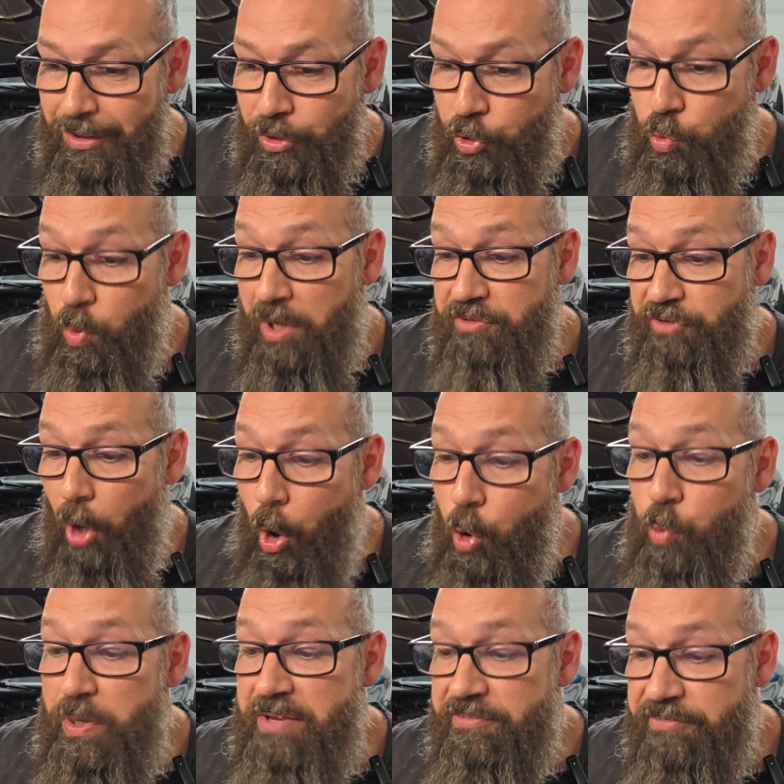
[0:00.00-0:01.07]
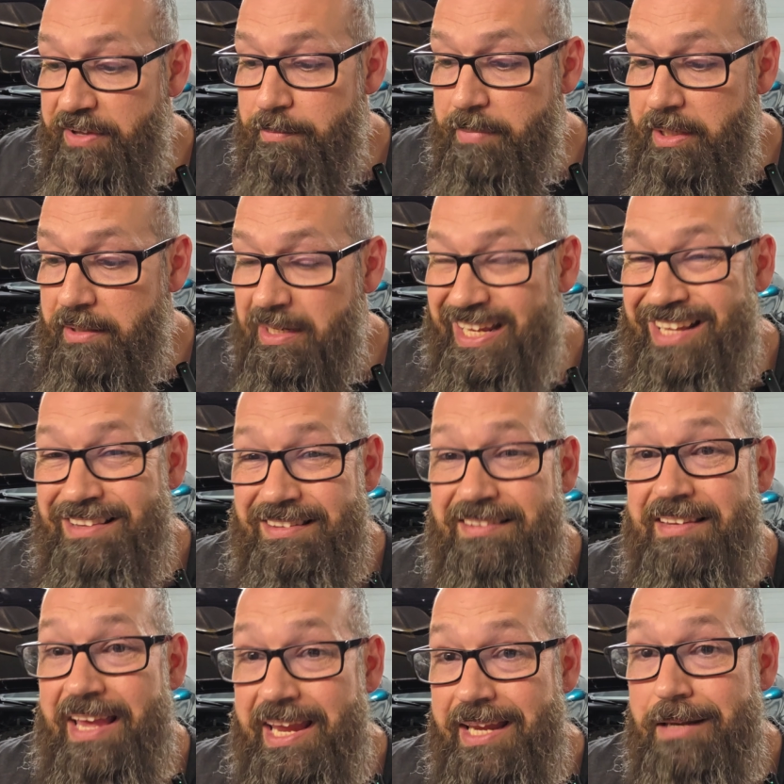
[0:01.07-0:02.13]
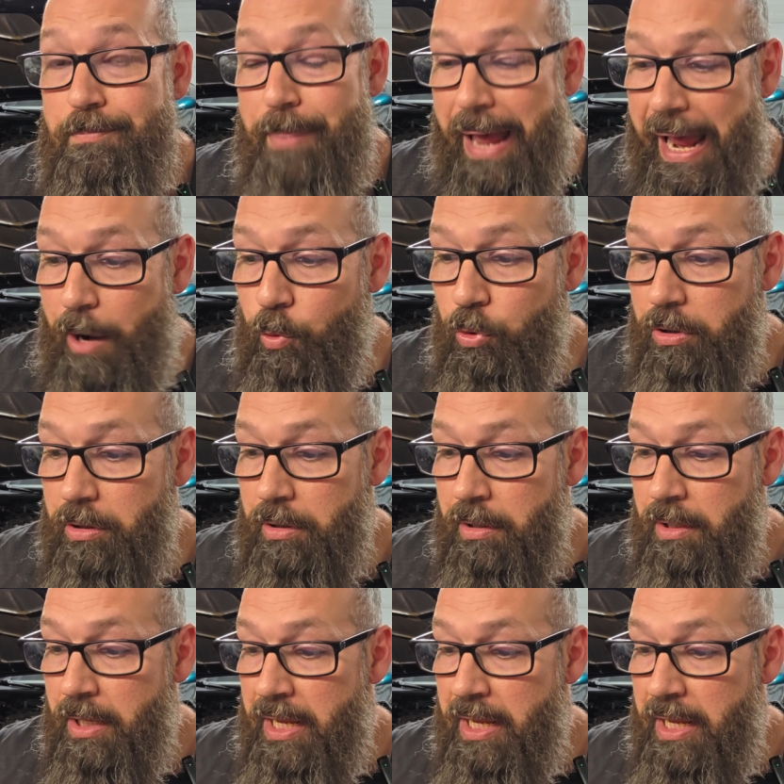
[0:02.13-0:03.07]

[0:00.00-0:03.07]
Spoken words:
who wants OE fitment, insane power,